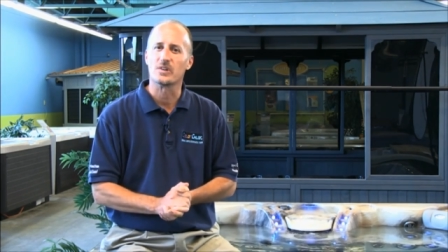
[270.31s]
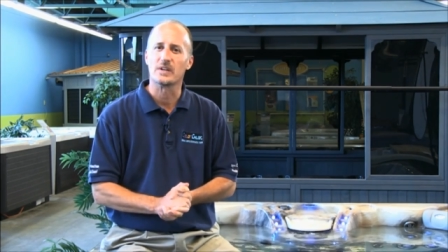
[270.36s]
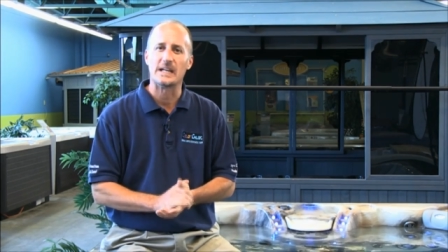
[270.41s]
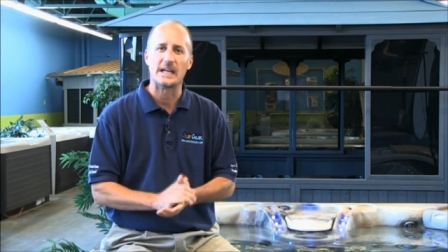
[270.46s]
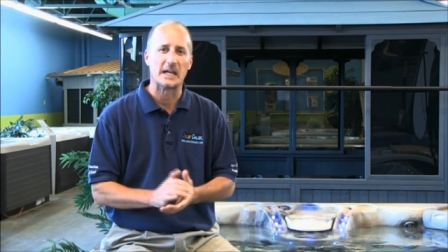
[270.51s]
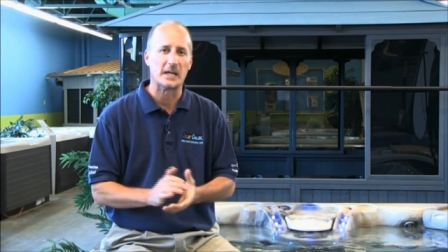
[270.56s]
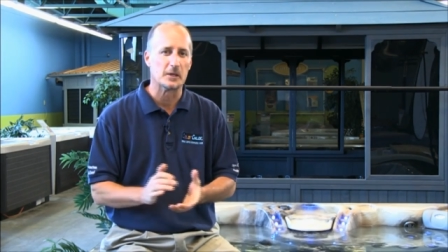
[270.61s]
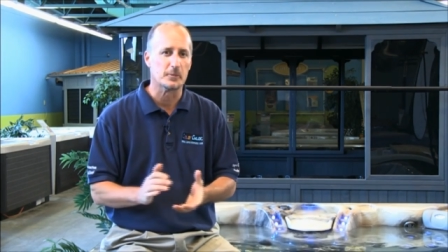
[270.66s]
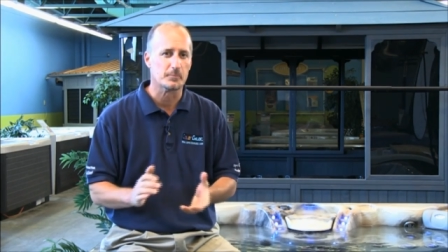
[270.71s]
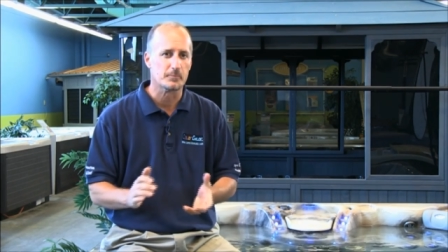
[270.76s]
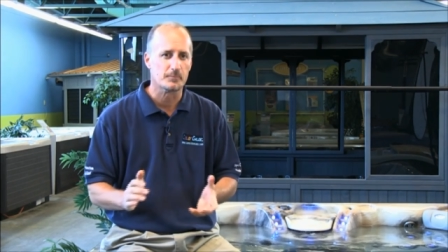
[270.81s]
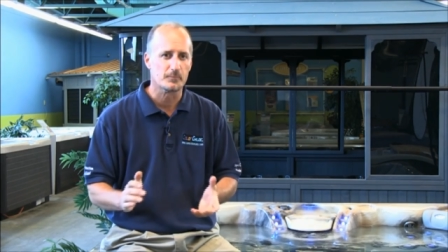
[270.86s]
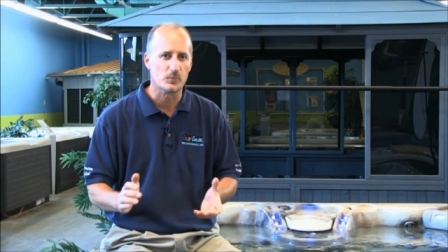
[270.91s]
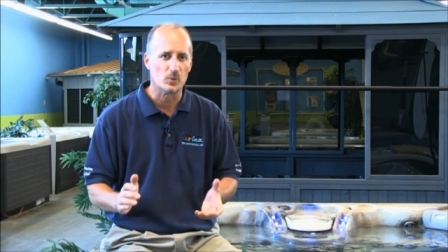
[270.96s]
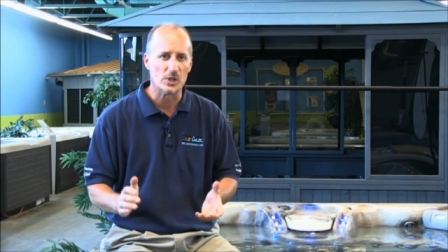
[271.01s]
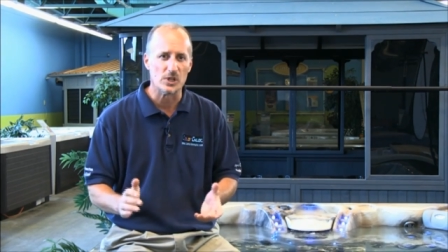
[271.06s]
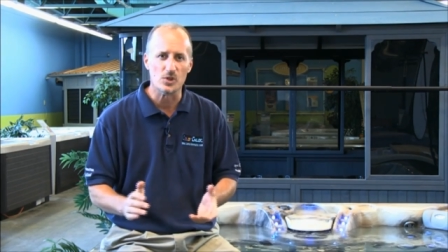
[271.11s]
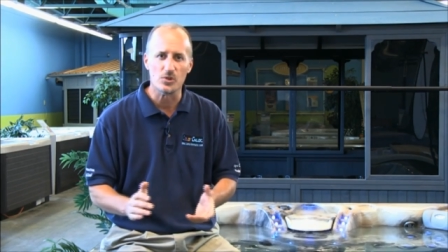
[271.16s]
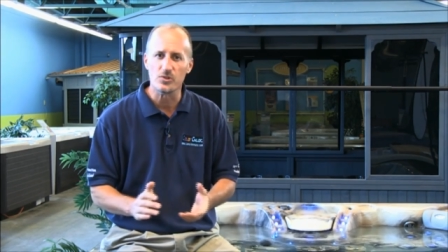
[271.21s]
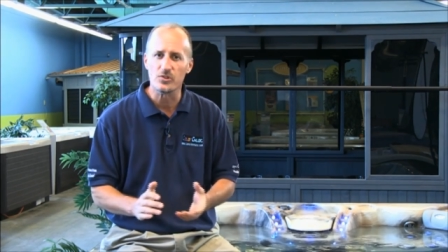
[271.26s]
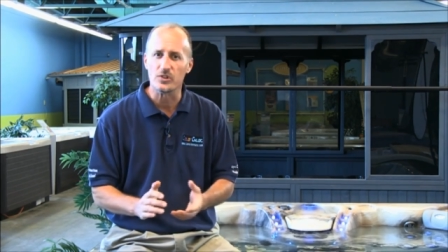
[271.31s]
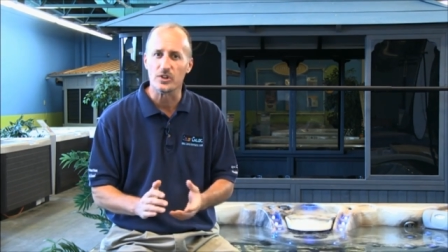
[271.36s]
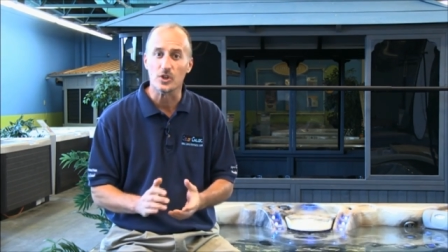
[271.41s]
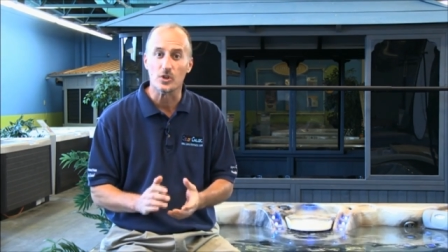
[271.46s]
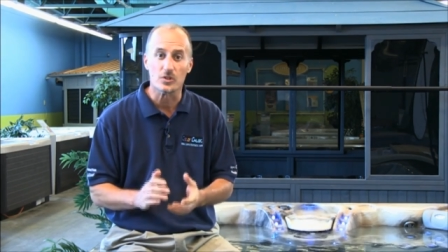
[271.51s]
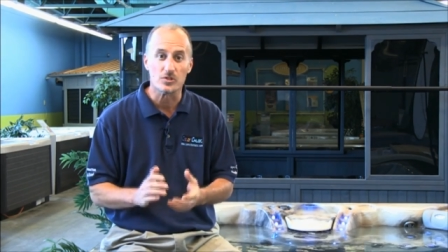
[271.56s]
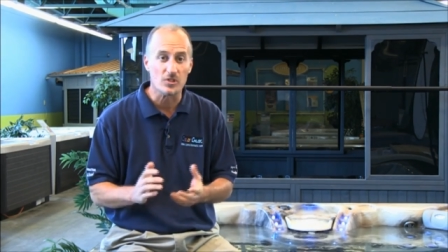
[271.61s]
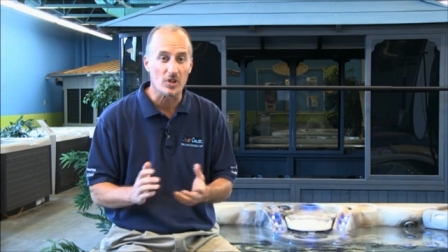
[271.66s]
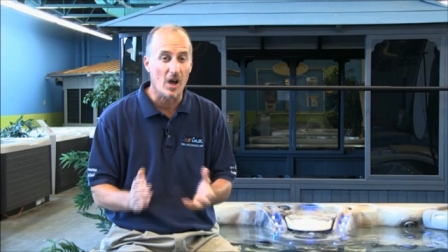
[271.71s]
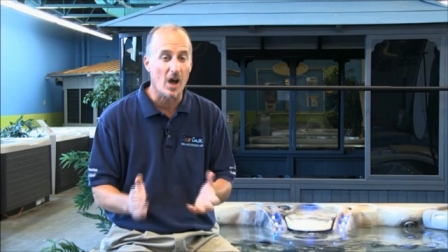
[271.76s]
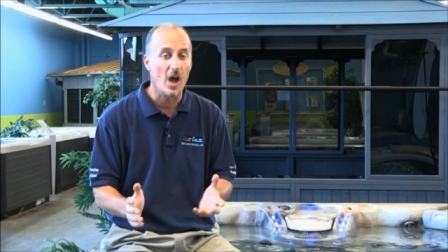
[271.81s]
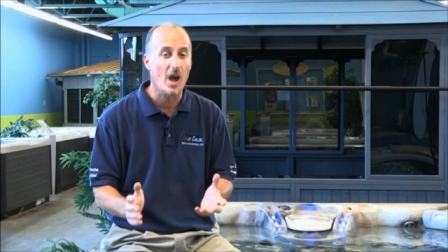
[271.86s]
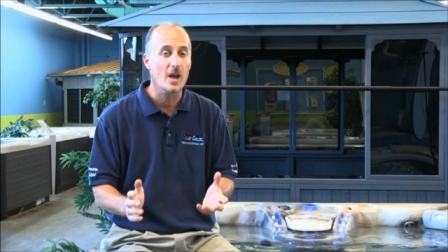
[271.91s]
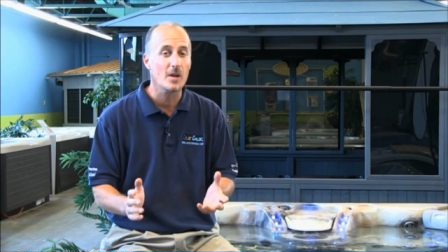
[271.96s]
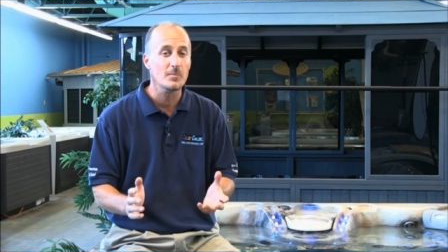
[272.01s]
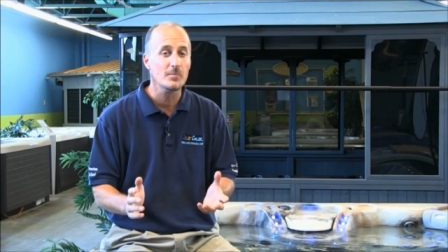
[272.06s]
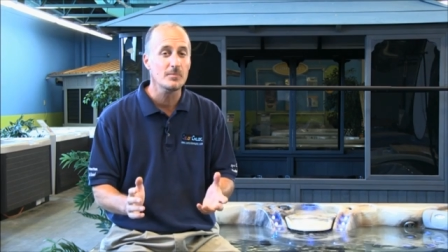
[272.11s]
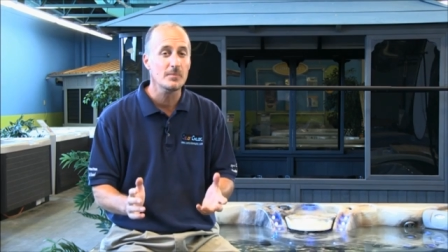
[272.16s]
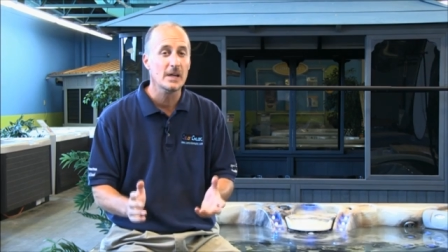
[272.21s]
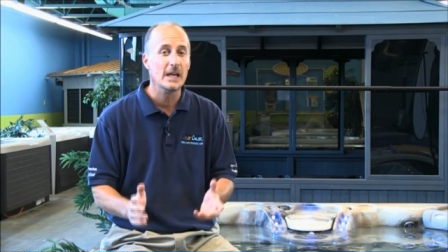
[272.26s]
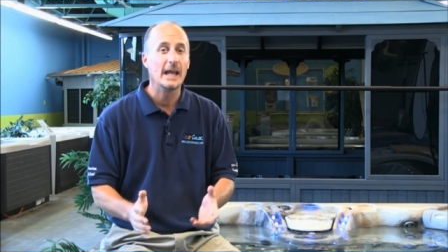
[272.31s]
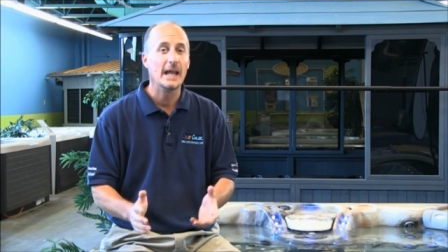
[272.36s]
again, reducing your time